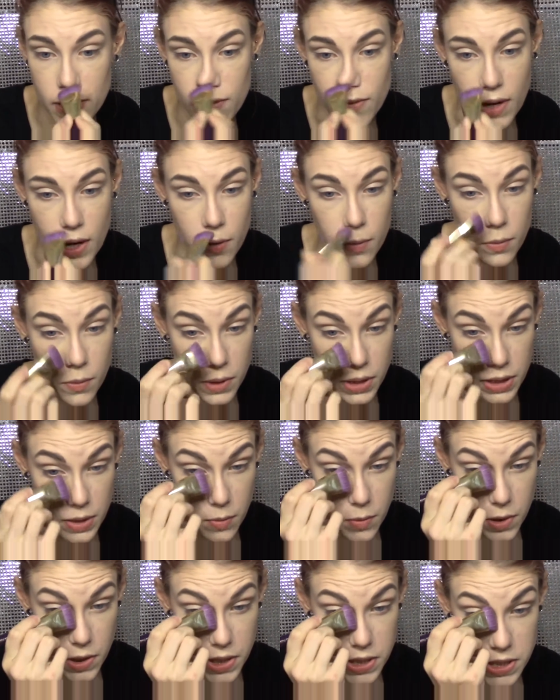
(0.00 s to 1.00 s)
If I really
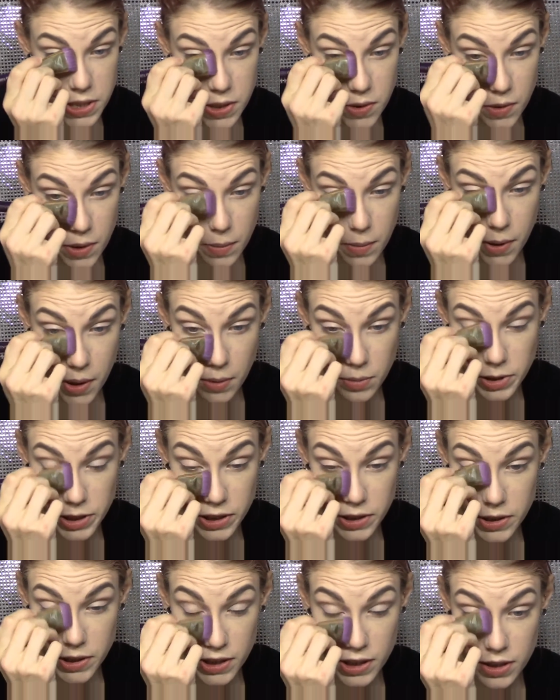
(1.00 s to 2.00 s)
wanted to, I probably
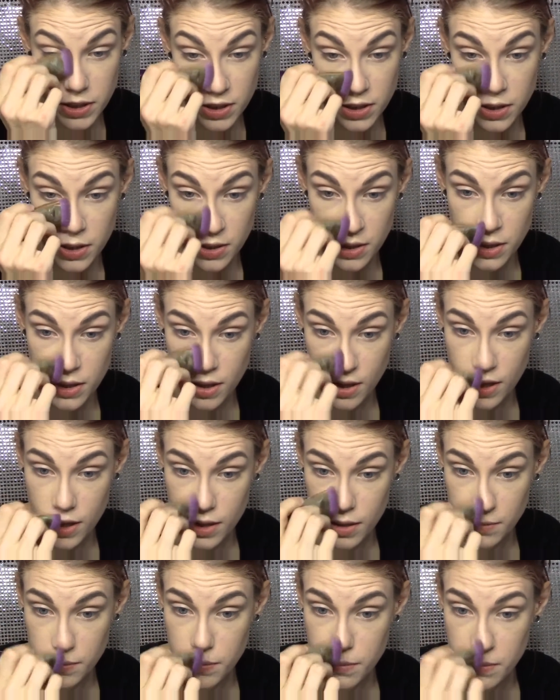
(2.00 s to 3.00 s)
could.
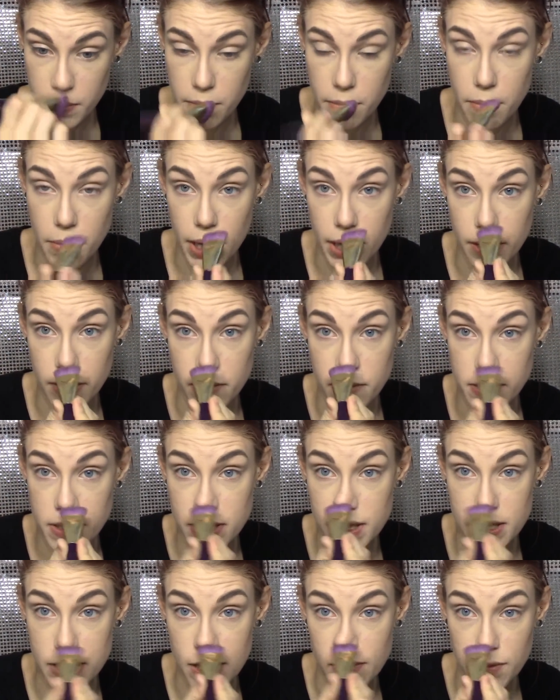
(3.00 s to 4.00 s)
My nose
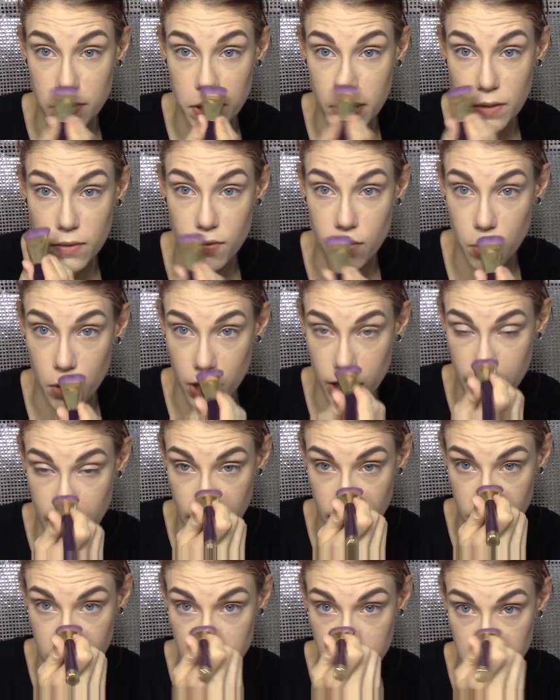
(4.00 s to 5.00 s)
could definitely afford
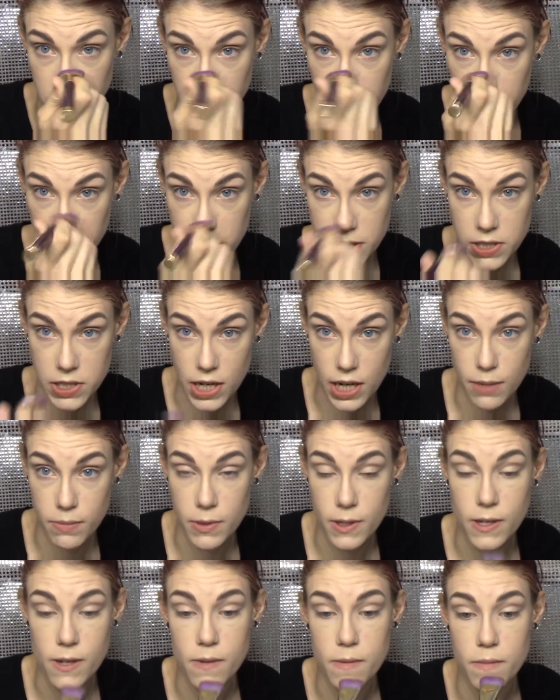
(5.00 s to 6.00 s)
having a little
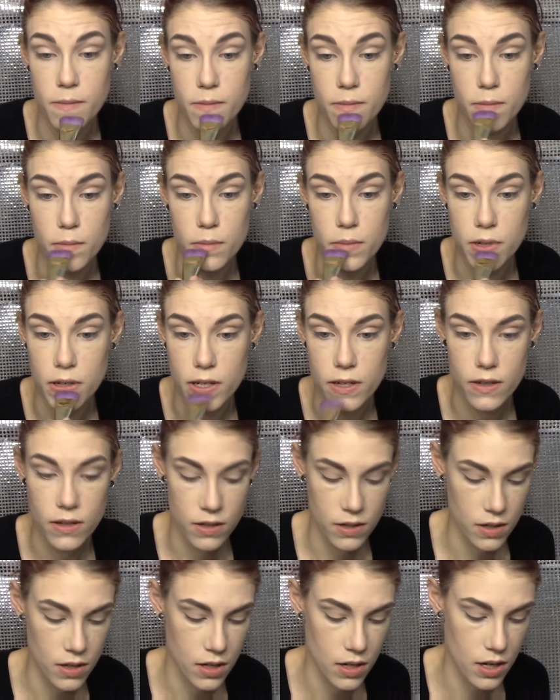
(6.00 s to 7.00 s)
reshaping, but,
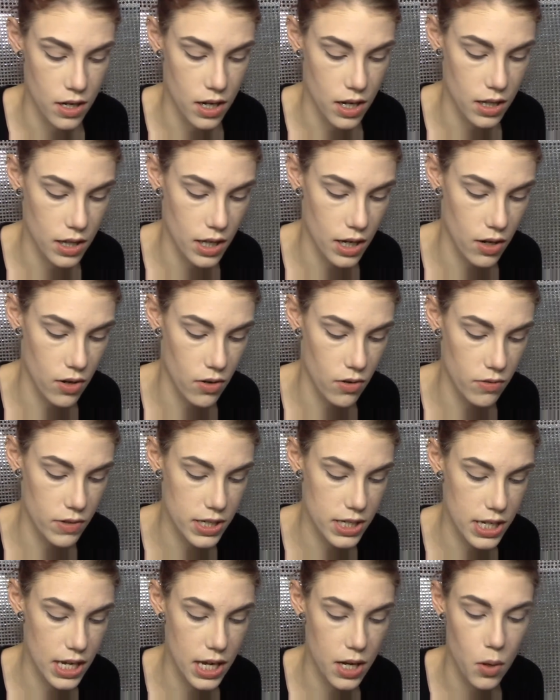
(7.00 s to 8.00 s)
and then I'll
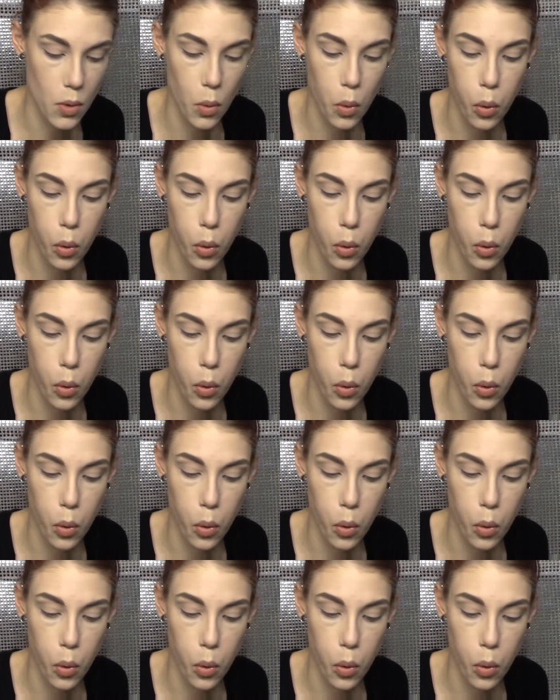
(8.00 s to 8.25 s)
always take